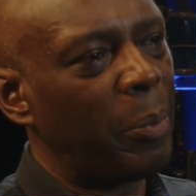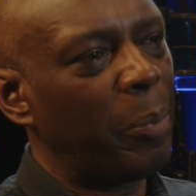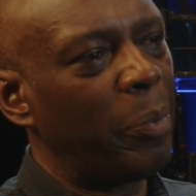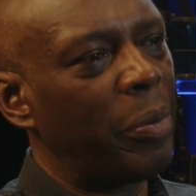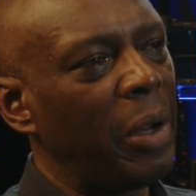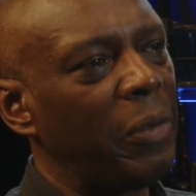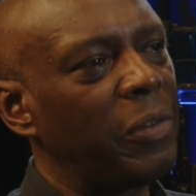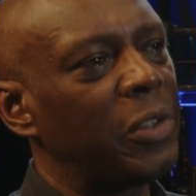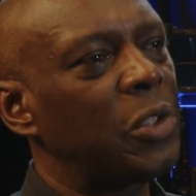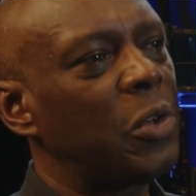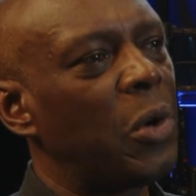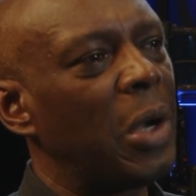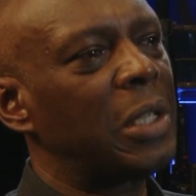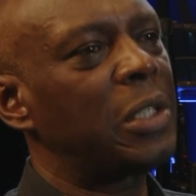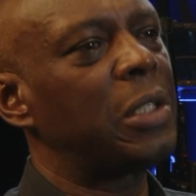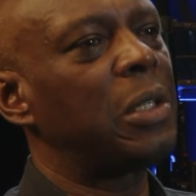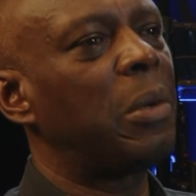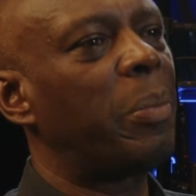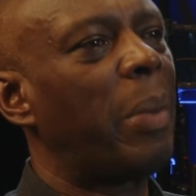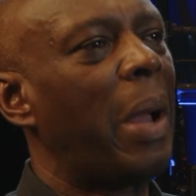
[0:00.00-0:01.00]
previous
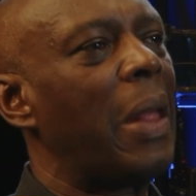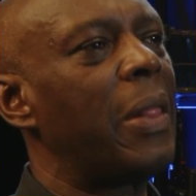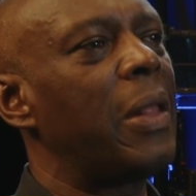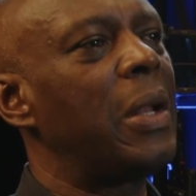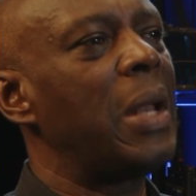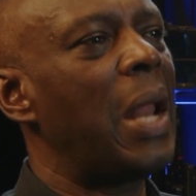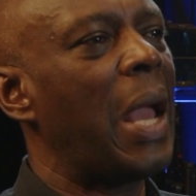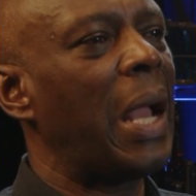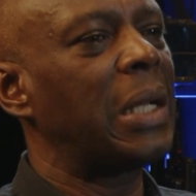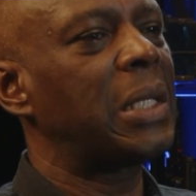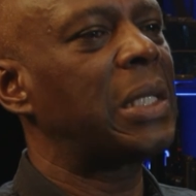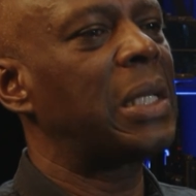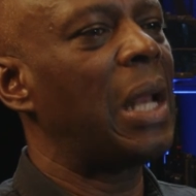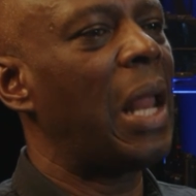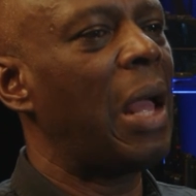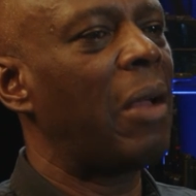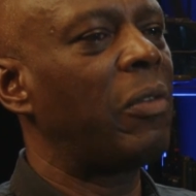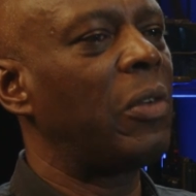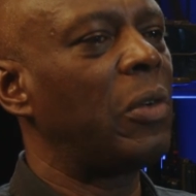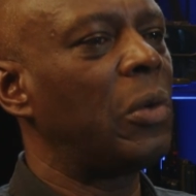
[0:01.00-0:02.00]
question about the next
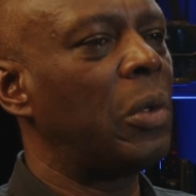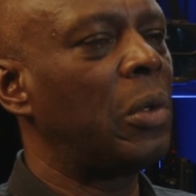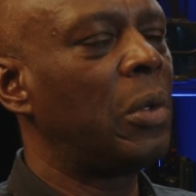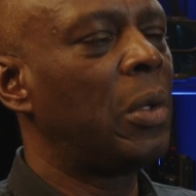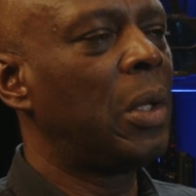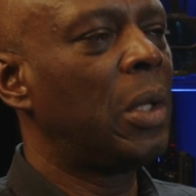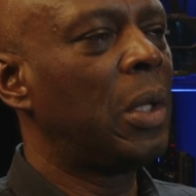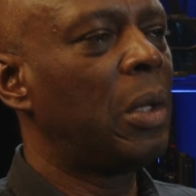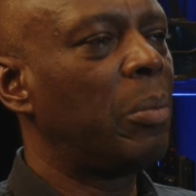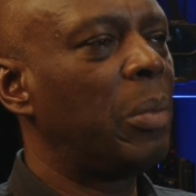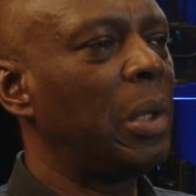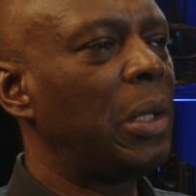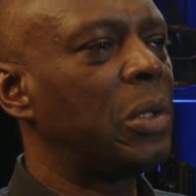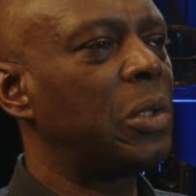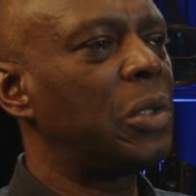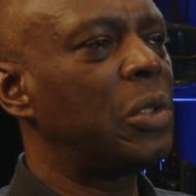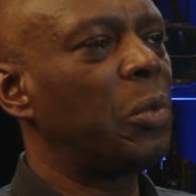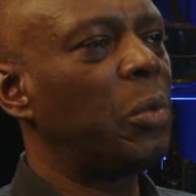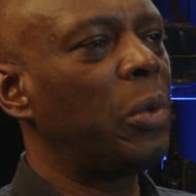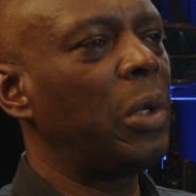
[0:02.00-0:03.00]
level,
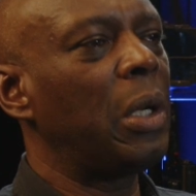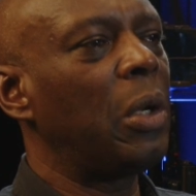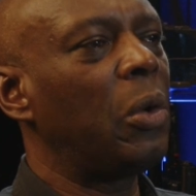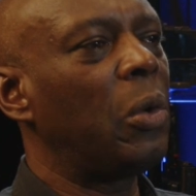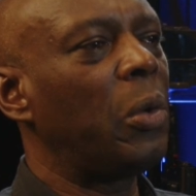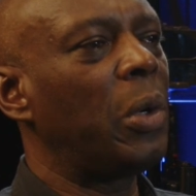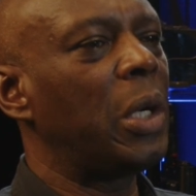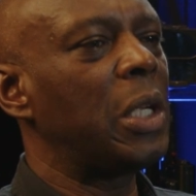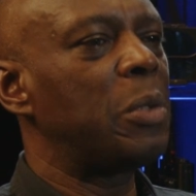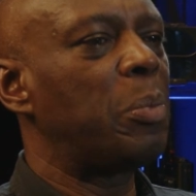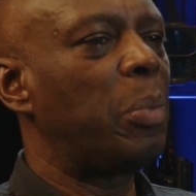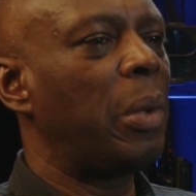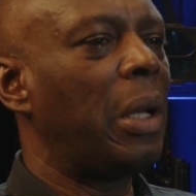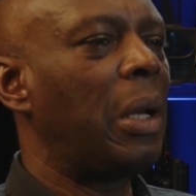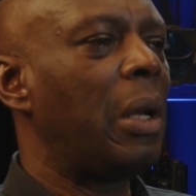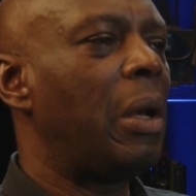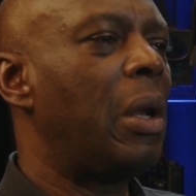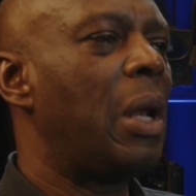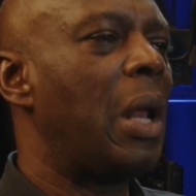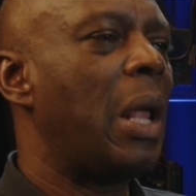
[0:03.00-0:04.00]
because there will always be
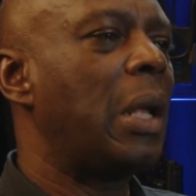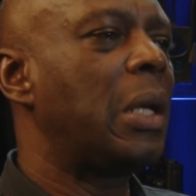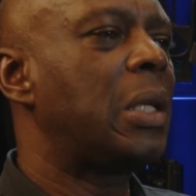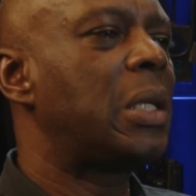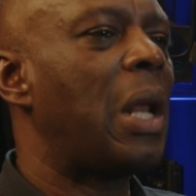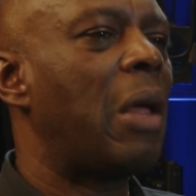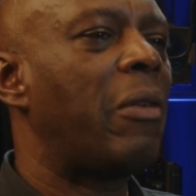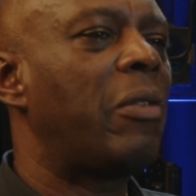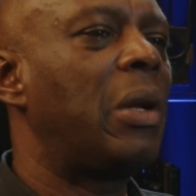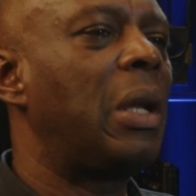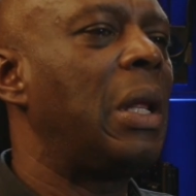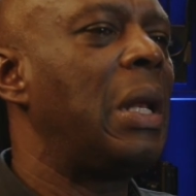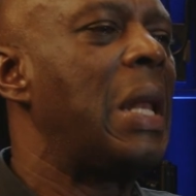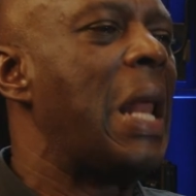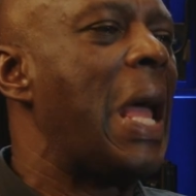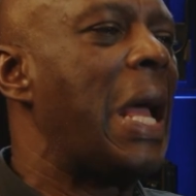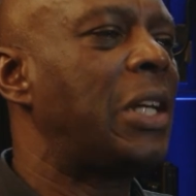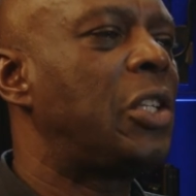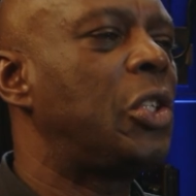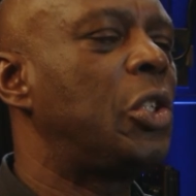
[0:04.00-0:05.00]
a next level
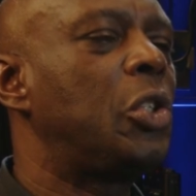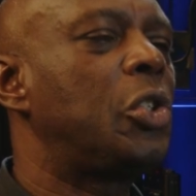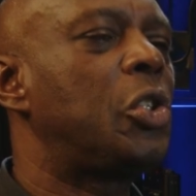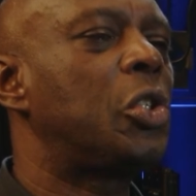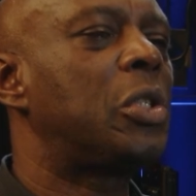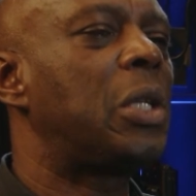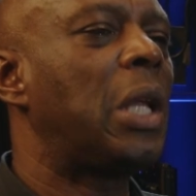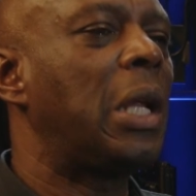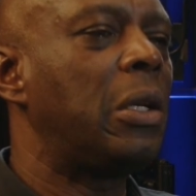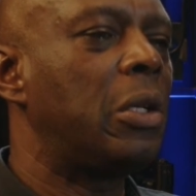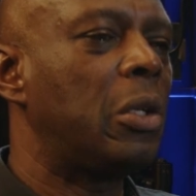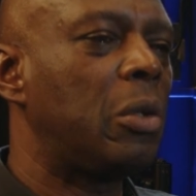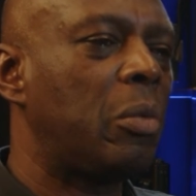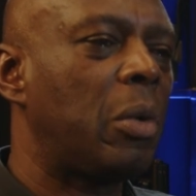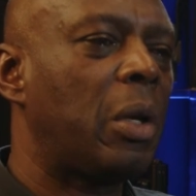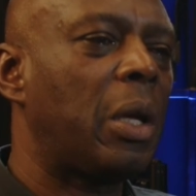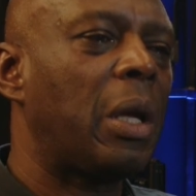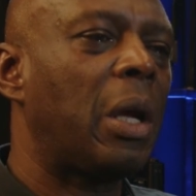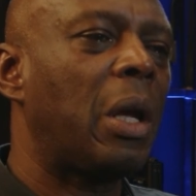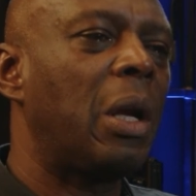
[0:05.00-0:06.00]
unless you just end up
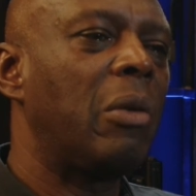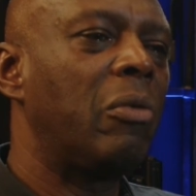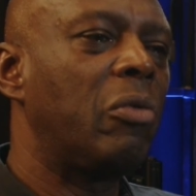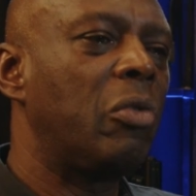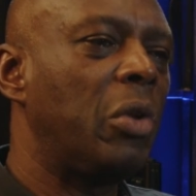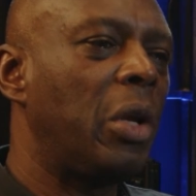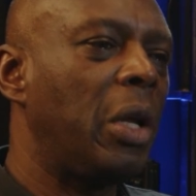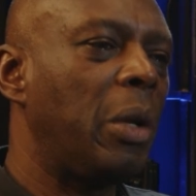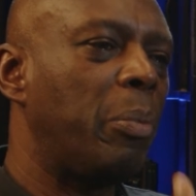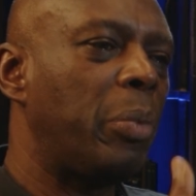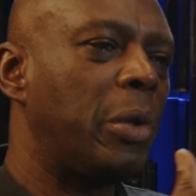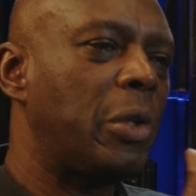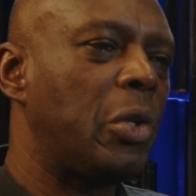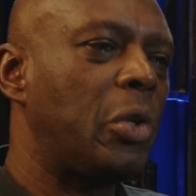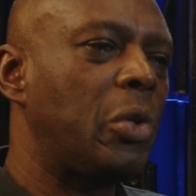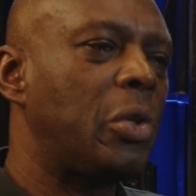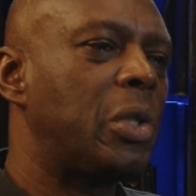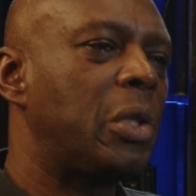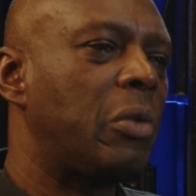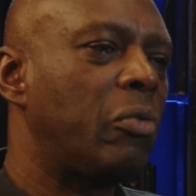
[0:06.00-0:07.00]
kind of
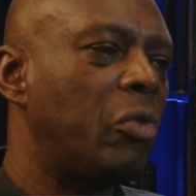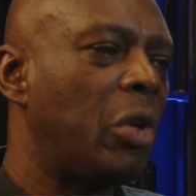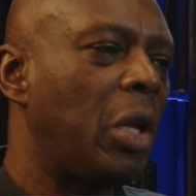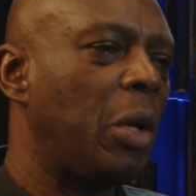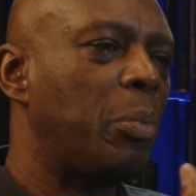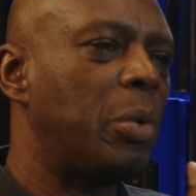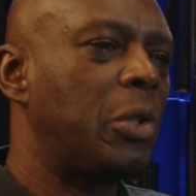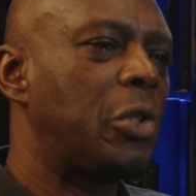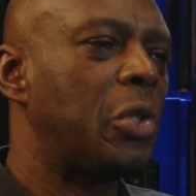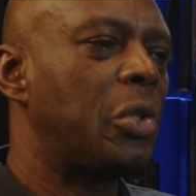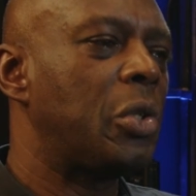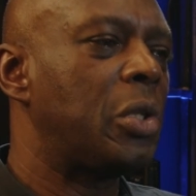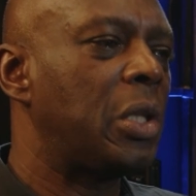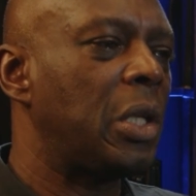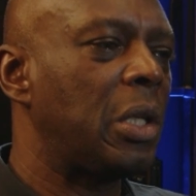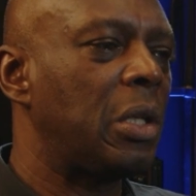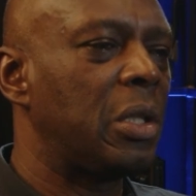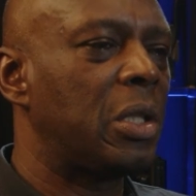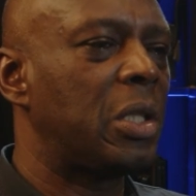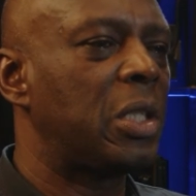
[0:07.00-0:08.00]

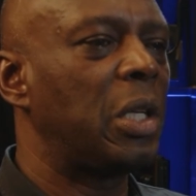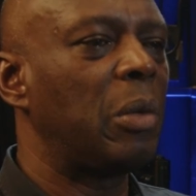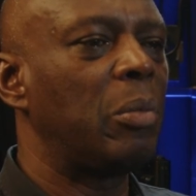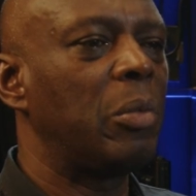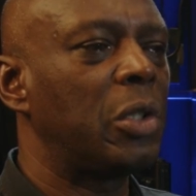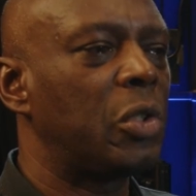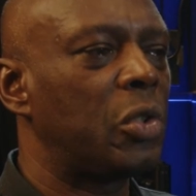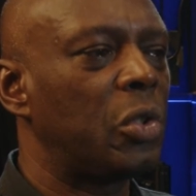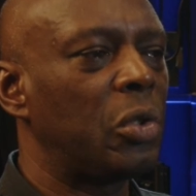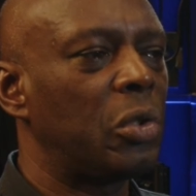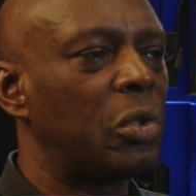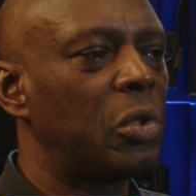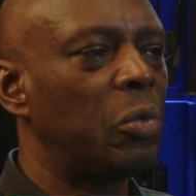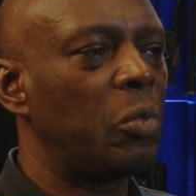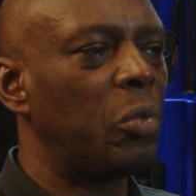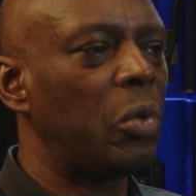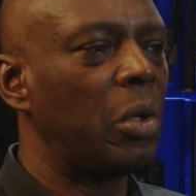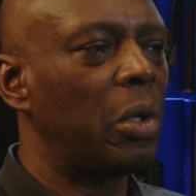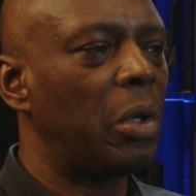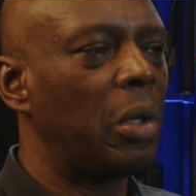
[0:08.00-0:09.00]
reproducing similar sort
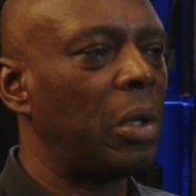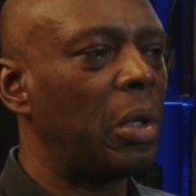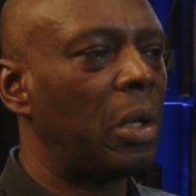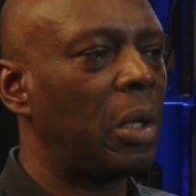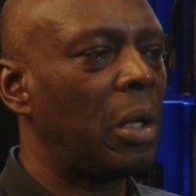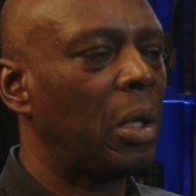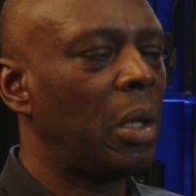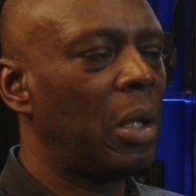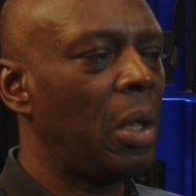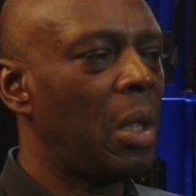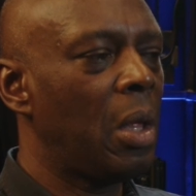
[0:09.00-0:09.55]
of work.